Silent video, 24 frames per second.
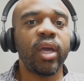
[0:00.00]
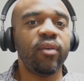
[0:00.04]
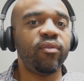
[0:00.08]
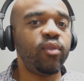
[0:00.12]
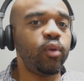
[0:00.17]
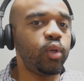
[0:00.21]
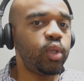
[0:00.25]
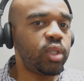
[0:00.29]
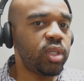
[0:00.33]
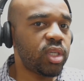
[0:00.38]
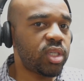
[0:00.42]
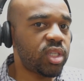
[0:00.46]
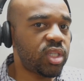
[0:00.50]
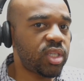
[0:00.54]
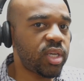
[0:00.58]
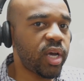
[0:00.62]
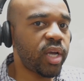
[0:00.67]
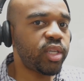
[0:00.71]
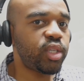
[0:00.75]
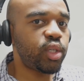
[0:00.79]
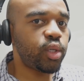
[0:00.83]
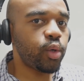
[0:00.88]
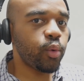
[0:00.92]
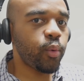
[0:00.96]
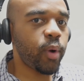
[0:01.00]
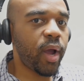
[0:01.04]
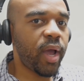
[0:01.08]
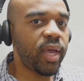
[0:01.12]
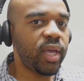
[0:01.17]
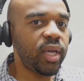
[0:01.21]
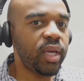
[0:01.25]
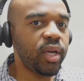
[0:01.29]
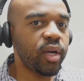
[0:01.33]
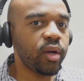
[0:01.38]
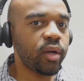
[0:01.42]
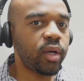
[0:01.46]
if you just touch your
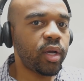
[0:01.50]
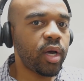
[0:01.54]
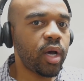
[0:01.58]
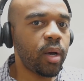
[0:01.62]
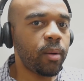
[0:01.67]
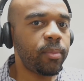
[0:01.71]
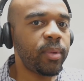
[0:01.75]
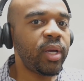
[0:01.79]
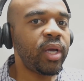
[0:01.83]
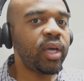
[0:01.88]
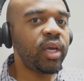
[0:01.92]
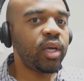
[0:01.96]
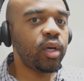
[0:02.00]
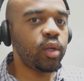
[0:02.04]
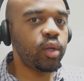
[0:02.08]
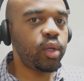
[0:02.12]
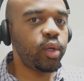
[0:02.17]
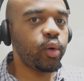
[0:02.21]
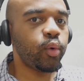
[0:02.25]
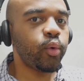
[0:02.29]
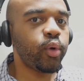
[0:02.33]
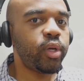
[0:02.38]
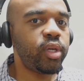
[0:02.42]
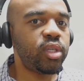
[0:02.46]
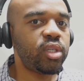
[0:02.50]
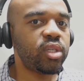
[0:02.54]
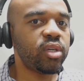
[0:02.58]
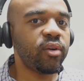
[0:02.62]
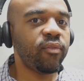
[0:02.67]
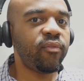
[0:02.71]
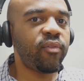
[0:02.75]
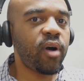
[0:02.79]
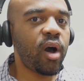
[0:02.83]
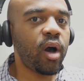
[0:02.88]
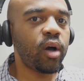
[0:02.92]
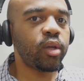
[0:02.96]
right ear cup, it'll decrease
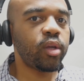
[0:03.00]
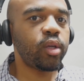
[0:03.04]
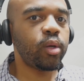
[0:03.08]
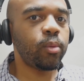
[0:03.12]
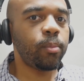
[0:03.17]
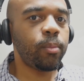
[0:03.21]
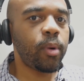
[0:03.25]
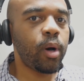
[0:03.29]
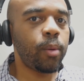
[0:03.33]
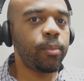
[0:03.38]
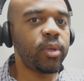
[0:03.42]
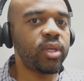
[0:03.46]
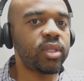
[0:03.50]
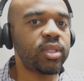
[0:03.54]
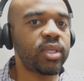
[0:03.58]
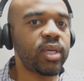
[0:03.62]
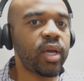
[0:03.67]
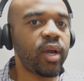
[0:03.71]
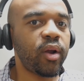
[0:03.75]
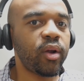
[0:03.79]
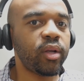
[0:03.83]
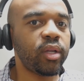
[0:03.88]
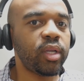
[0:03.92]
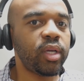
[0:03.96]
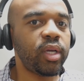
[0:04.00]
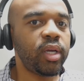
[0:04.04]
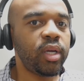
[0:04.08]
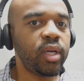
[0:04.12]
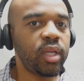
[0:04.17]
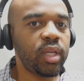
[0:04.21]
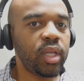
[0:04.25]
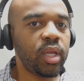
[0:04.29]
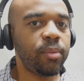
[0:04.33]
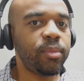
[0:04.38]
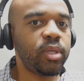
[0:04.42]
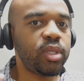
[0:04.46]
your volume momentarily.
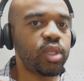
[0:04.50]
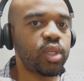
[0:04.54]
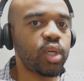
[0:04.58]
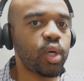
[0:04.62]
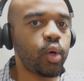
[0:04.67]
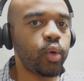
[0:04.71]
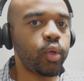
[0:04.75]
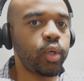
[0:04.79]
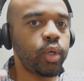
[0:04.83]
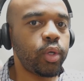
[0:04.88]
Let me show